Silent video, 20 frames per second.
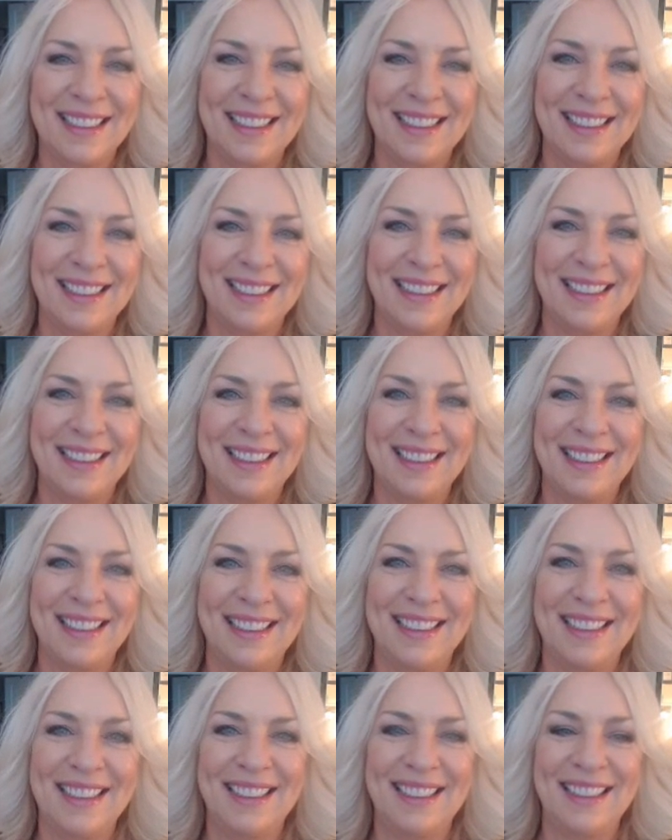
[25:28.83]

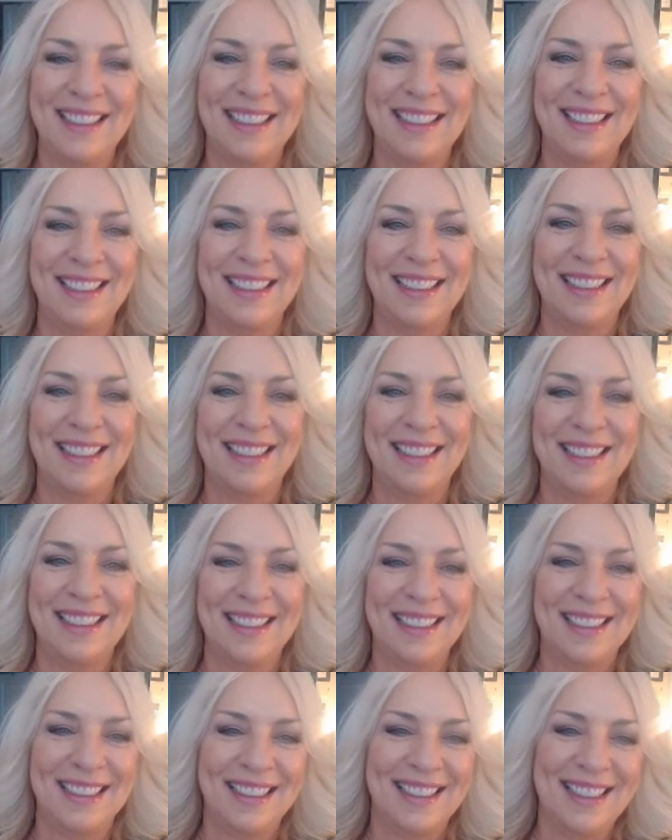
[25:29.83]

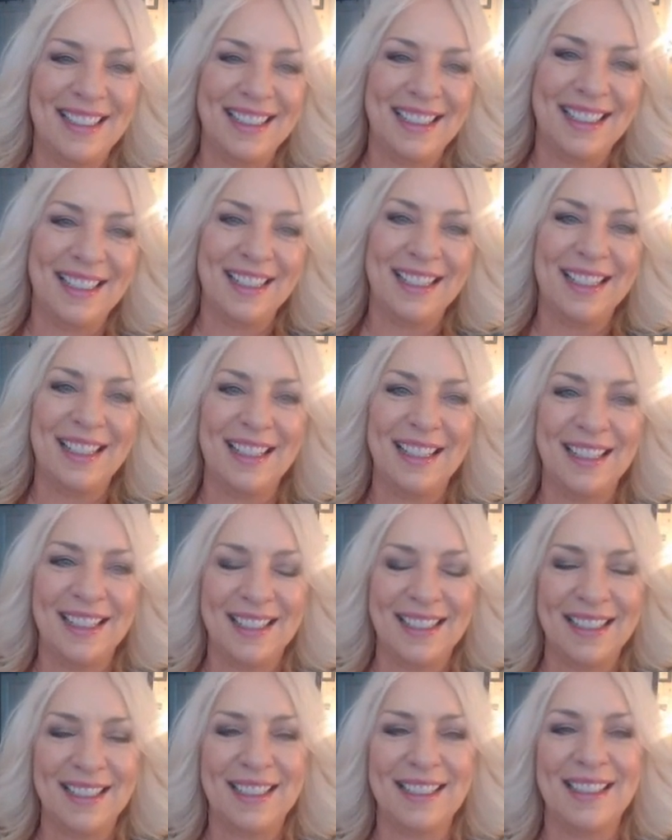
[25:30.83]

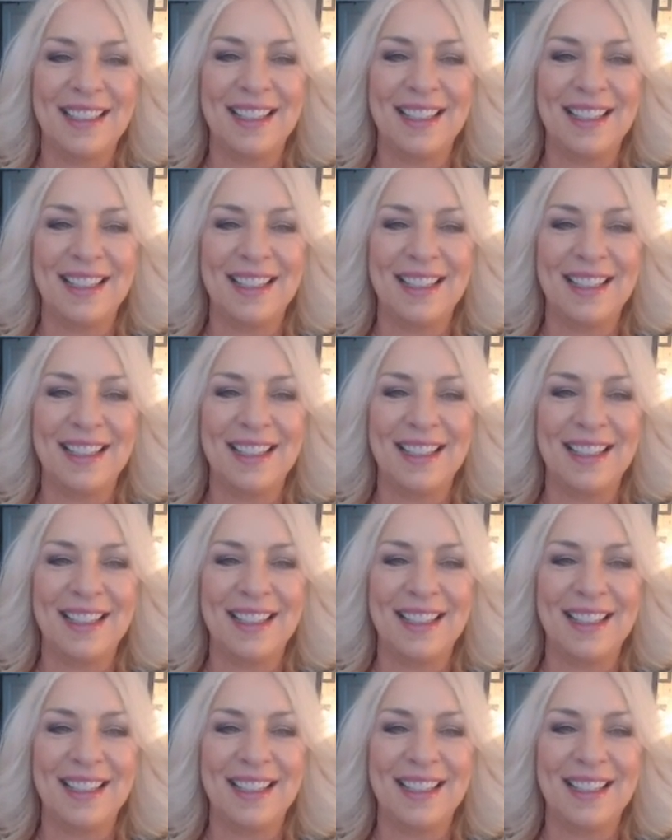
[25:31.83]
This person isn't speaking.